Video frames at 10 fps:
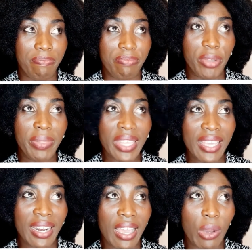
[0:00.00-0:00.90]
you think
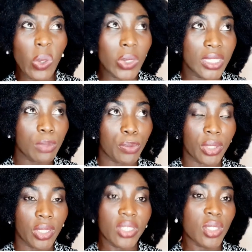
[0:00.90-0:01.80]
oh, this
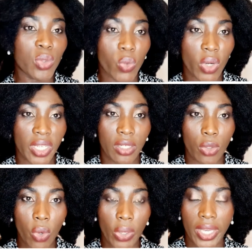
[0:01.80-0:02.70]
product is working.
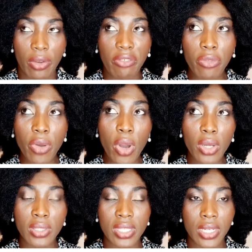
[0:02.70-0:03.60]
Okay, of
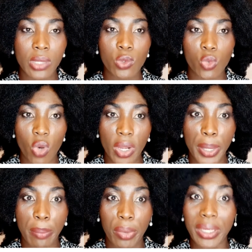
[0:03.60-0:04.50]
course it is
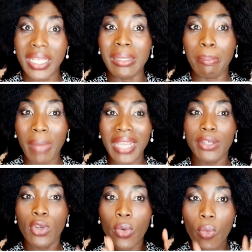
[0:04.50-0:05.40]
working, but it might
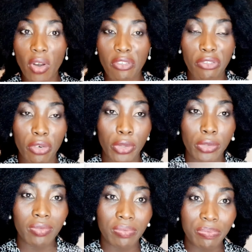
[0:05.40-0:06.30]
not work for
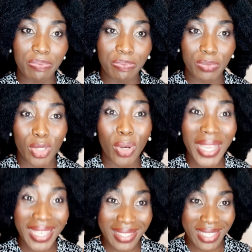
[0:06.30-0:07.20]
your
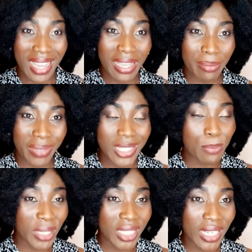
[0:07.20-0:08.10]
hair type,
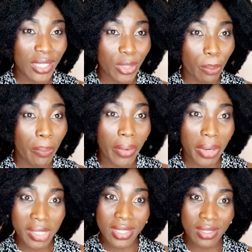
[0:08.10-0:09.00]
especially your
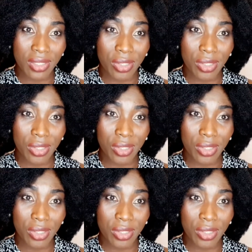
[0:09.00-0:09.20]
porosity,